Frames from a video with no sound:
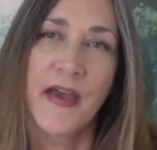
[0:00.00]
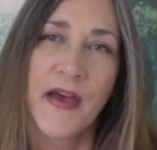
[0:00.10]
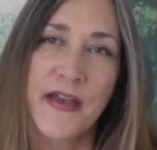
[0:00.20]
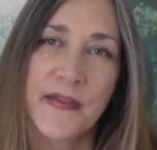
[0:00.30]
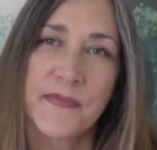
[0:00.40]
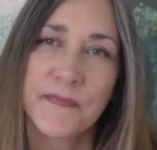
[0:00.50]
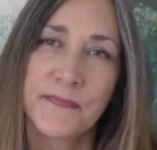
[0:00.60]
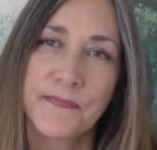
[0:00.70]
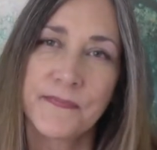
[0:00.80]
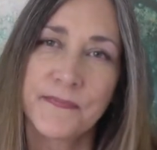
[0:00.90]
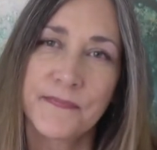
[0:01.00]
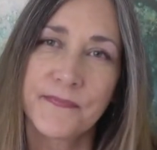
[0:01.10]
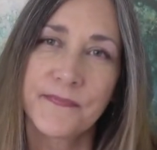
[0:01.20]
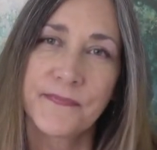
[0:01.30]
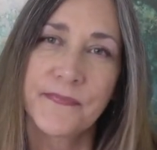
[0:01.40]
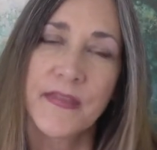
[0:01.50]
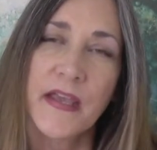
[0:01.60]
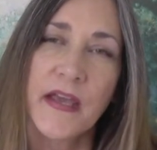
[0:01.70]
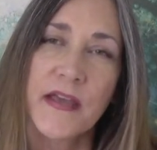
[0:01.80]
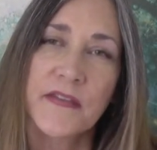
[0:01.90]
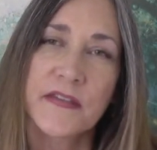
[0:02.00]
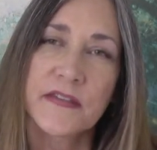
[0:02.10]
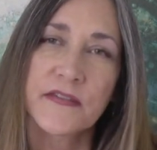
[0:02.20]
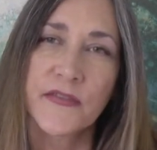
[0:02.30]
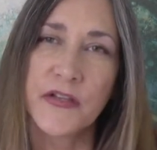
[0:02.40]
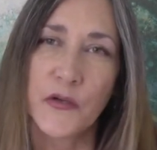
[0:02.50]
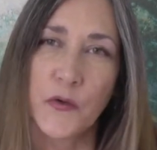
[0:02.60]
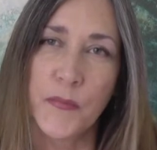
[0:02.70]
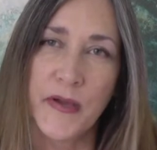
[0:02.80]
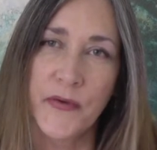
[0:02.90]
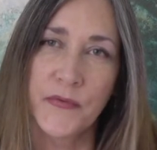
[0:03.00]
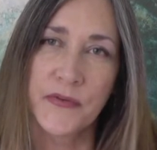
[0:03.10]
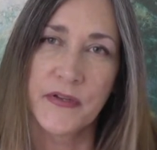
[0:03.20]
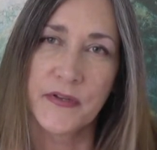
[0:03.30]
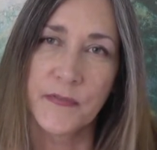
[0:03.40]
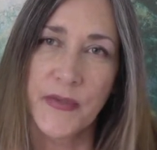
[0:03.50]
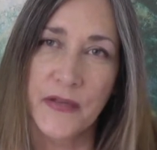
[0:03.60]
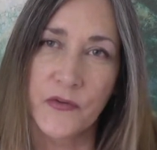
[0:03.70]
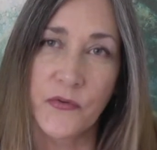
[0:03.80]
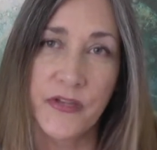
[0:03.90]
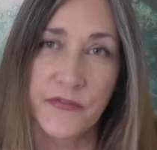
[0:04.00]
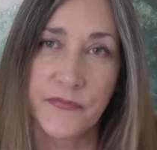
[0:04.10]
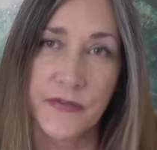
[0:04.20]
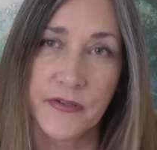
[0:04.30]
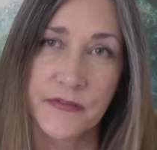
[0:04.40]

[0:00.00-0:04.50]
Hi, this is a video about pet grief.